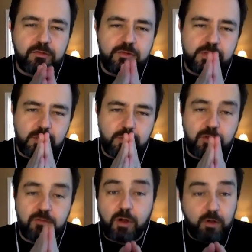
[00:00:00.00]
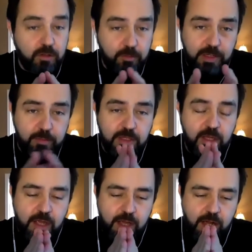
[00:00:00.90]
film, of horror maybe.
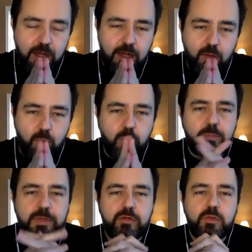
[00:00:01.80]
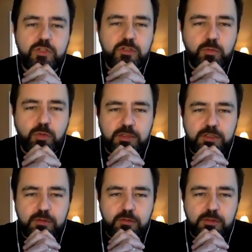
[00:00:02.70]
What period would you want
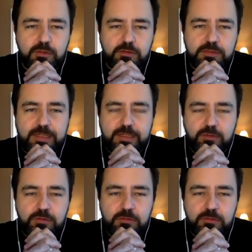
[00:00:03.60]
to tackle?